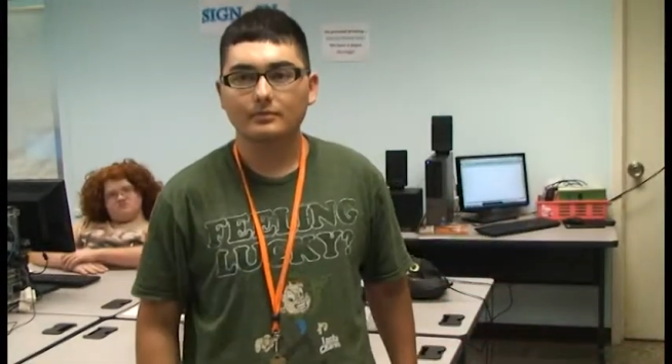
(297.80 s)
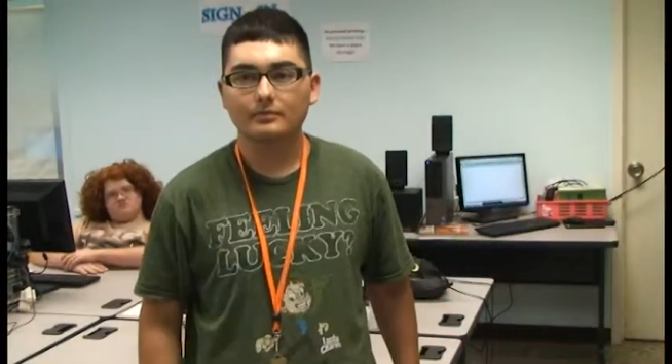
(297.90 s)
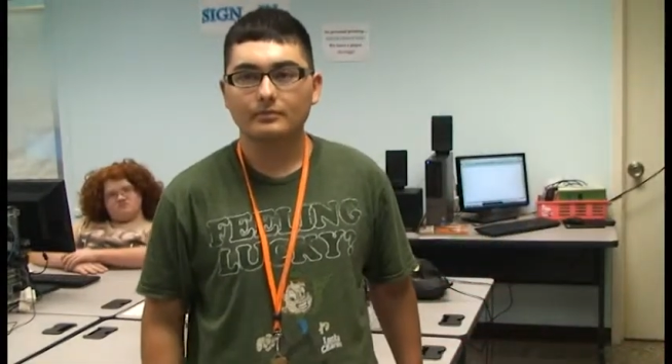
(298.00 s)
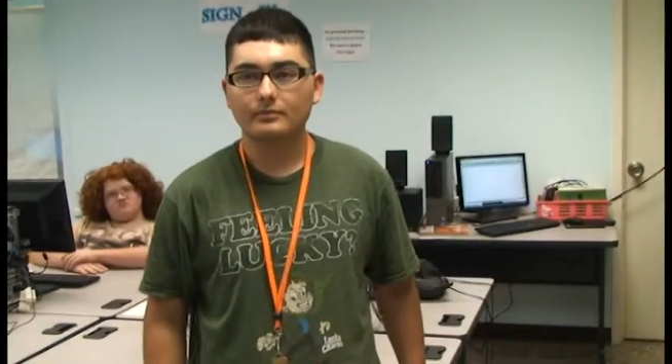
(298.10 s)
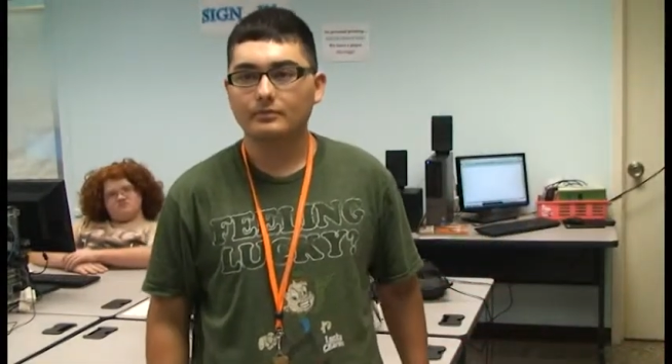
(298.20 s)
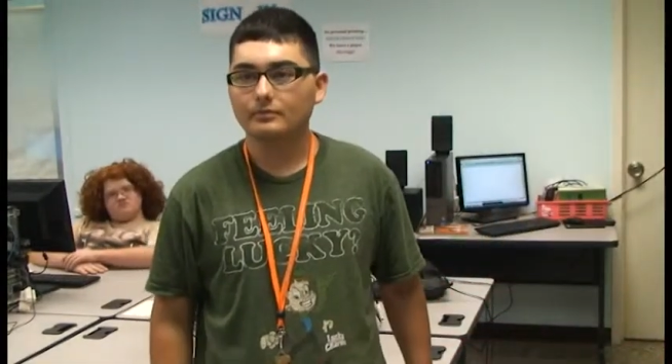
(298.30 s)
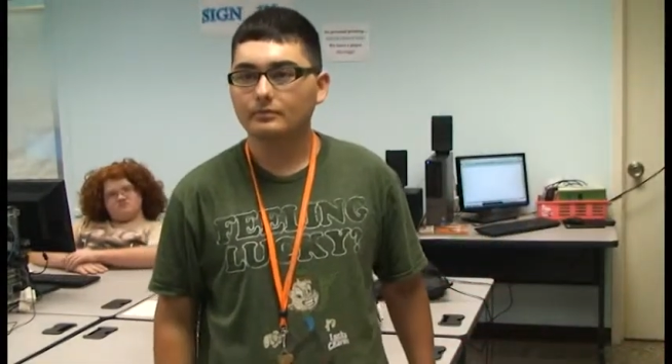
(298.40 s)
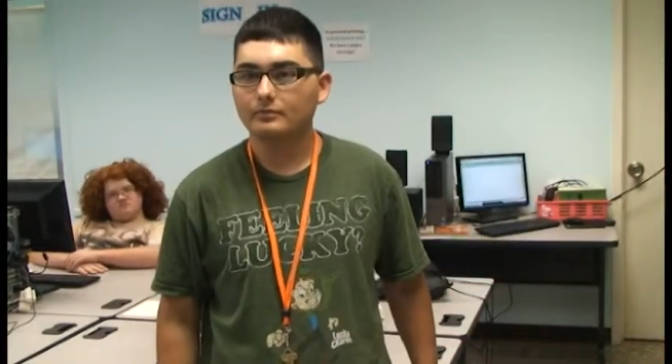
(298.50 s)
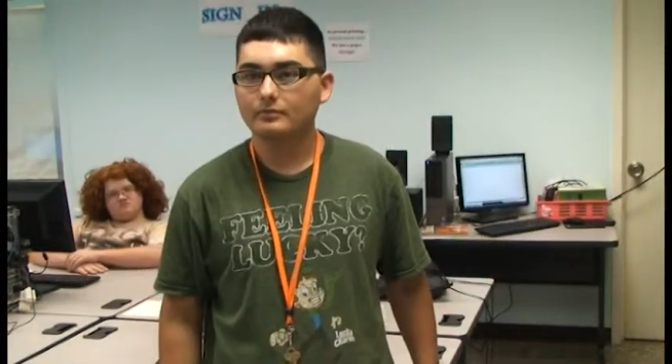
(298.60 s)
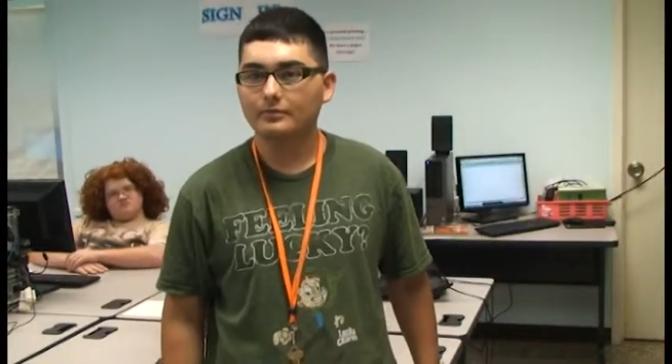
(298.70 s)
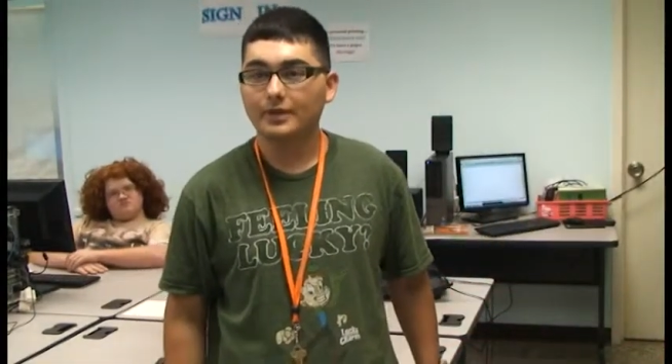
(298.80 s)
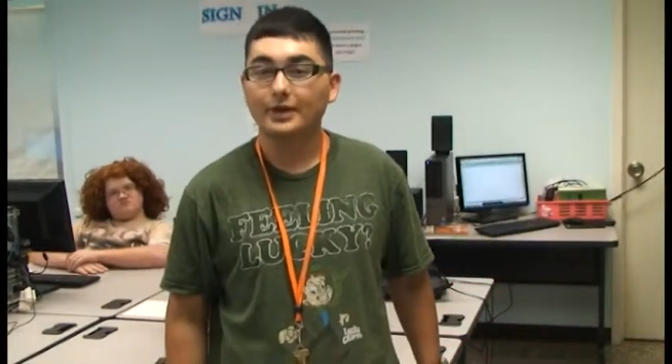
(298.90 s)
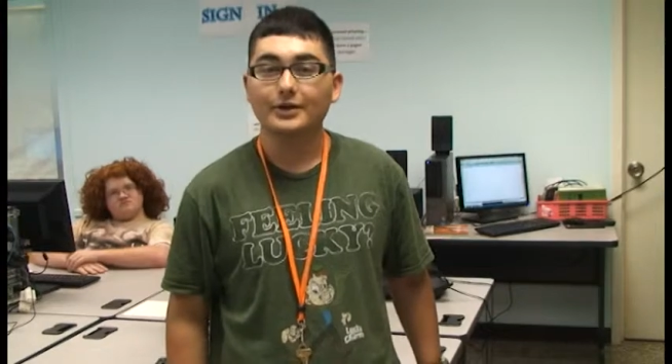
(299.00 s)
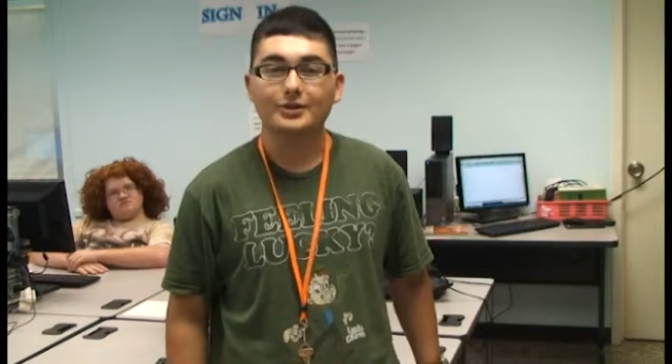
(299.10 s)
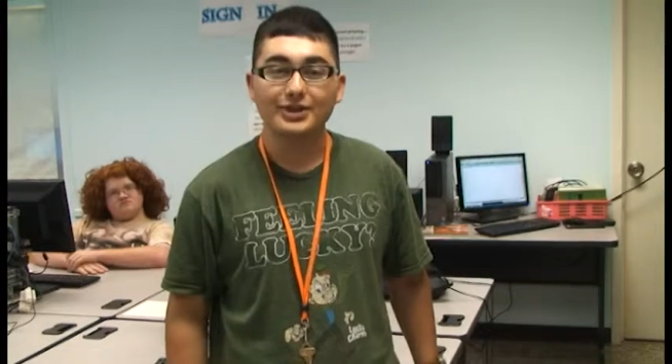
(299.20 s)
like bacon?
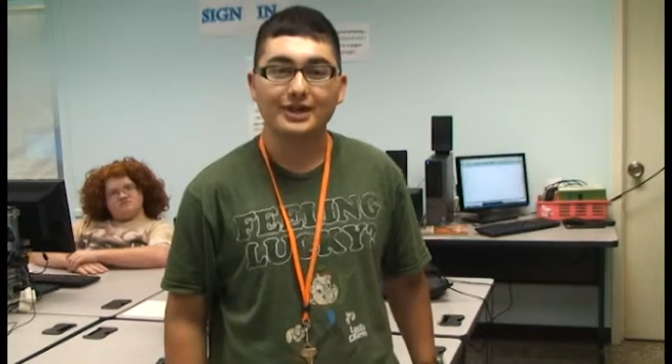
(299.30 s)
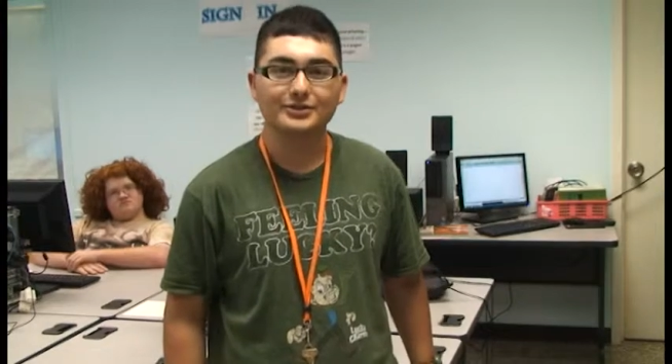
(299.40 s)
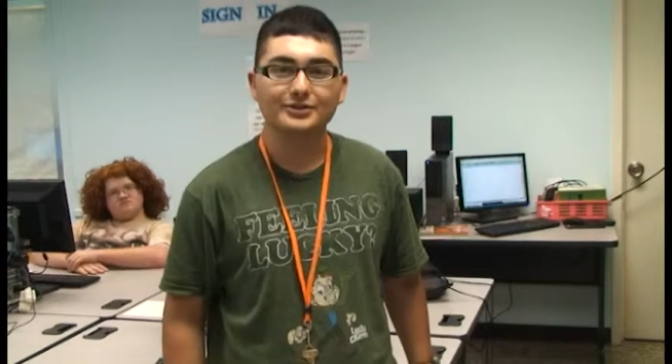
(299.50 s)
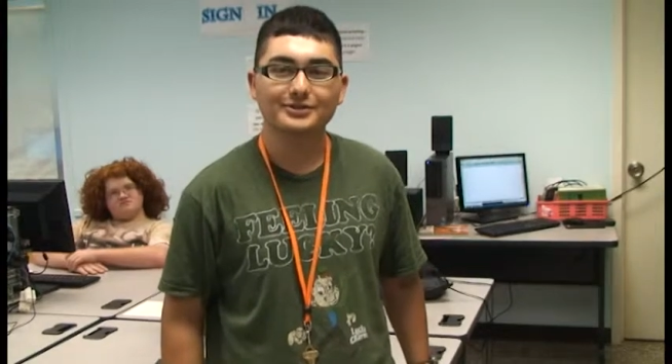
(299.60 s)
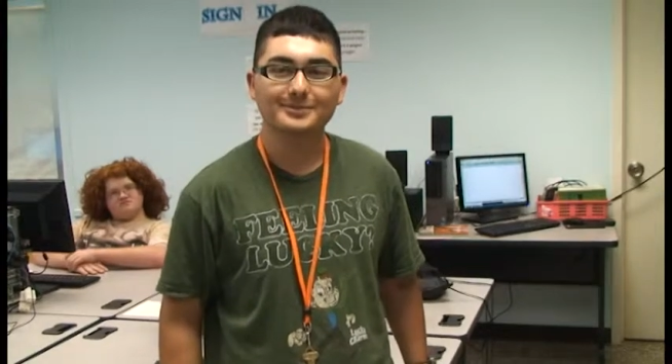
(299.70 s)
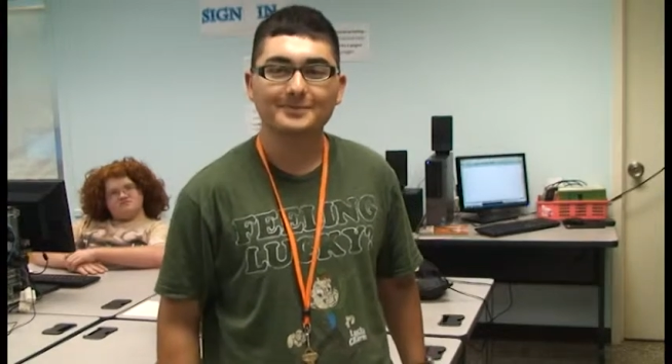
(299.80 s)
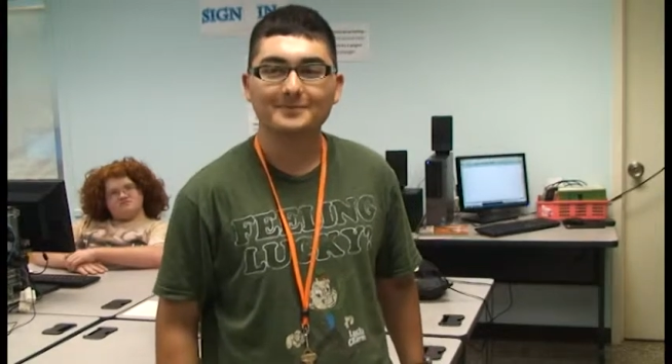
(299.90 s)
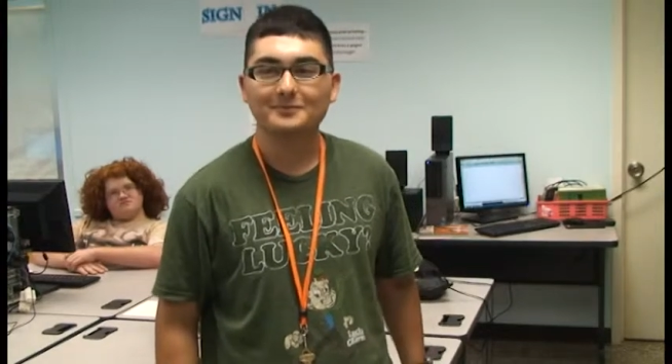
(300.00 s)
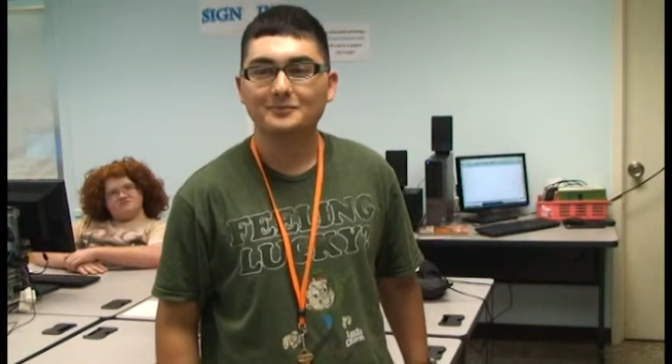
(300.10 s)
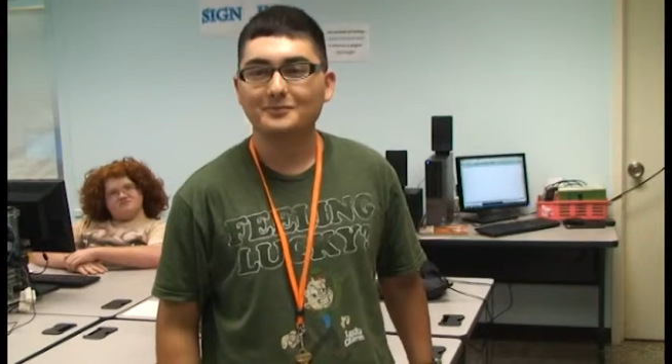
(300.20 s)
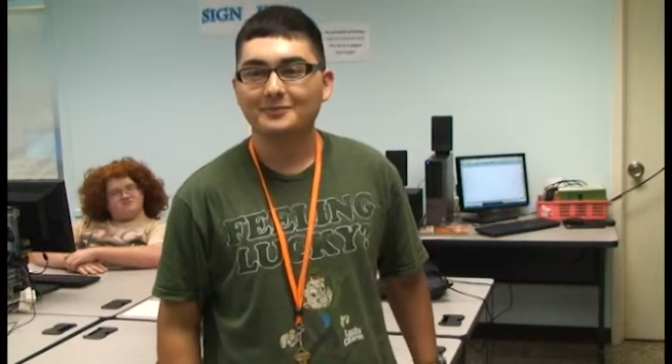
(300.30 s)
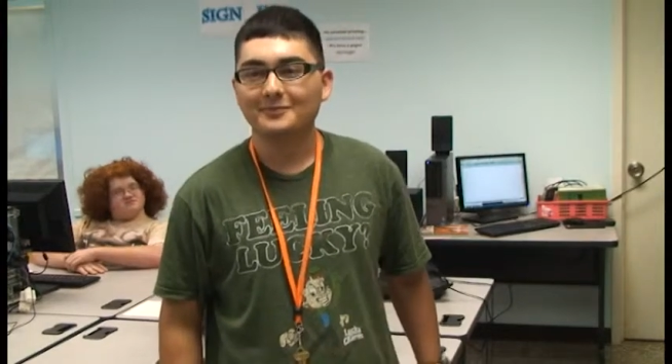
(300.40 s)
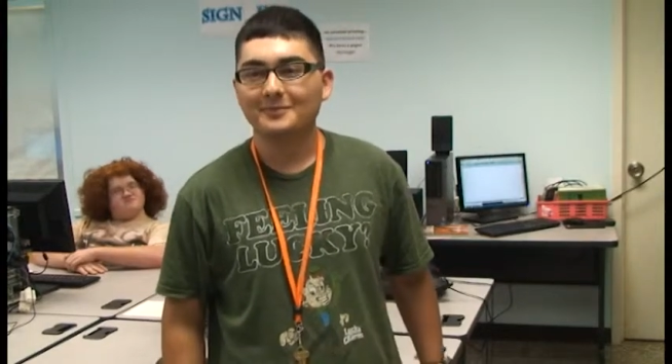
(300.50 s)
Yes. yes.